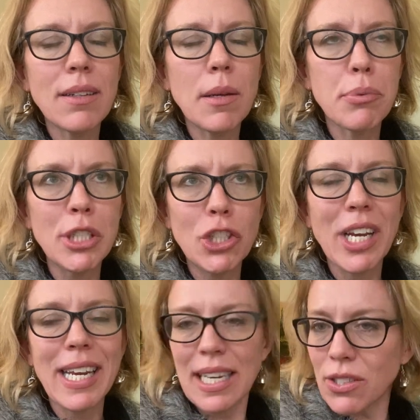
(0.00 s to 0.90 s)

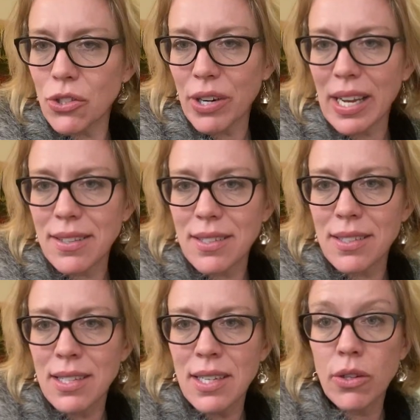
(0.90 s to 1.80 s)
appreciating our
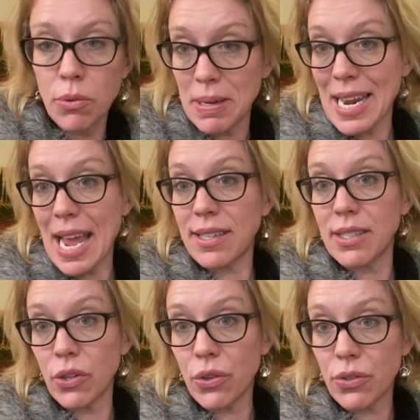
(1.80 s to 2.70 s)
strengths could be an
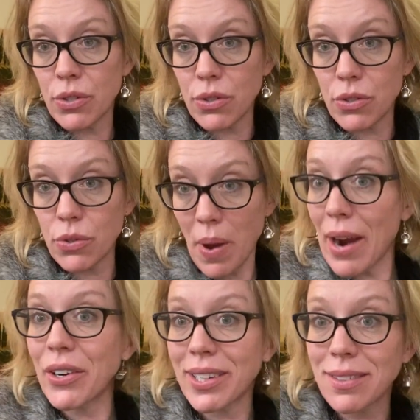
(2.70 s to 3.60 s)
antidote to
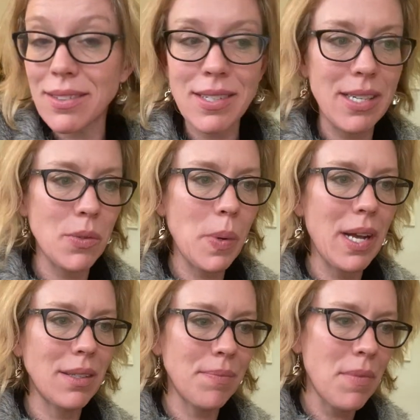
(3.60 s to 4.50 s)
arrogance as
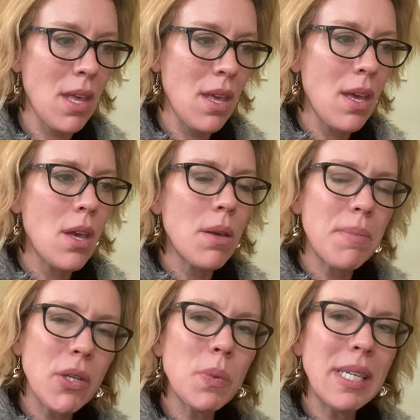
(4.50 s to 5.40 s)
well.
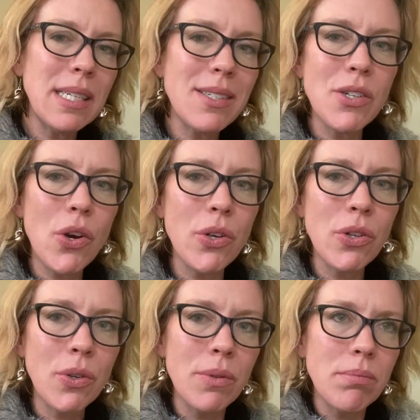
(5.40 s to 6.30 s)
Because we need to
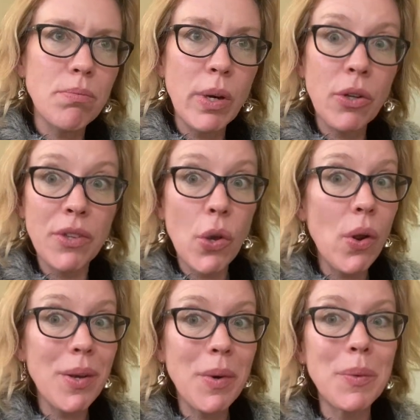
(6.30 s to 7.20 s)
know, we're not the
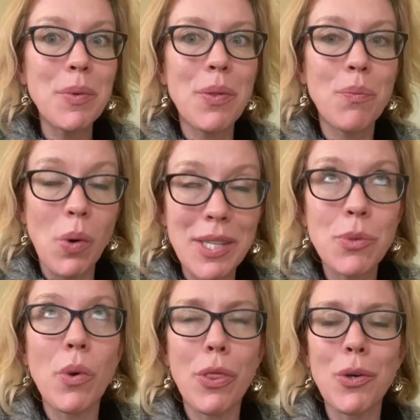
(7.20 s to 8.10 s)
only ones
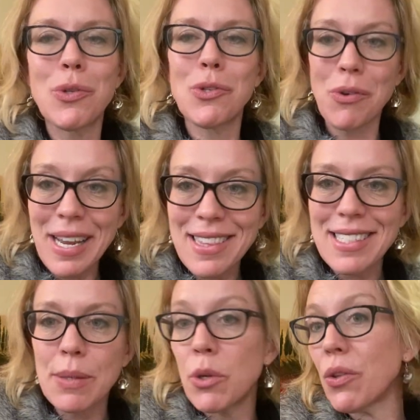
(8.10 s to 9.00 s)
with those
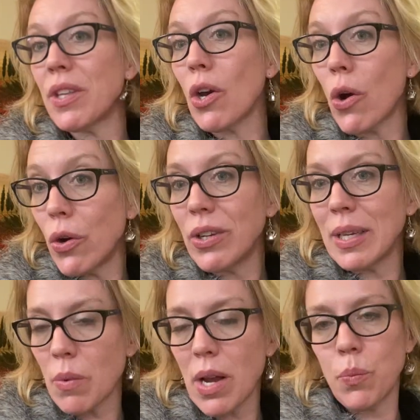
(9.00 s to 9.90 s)
strengths, and we're not the only
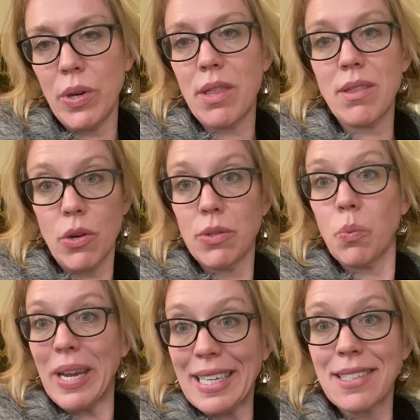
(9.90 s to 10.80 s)
one with those
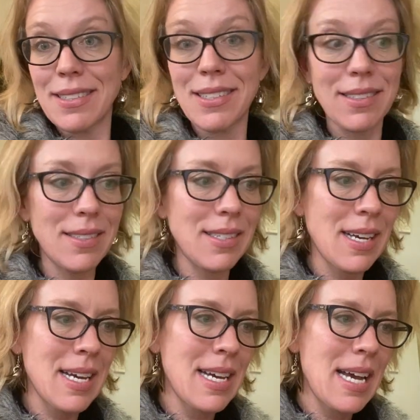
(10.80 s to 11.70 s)
weaknesses.
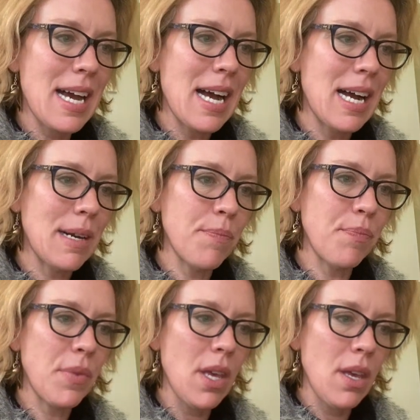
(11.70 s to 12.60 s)
And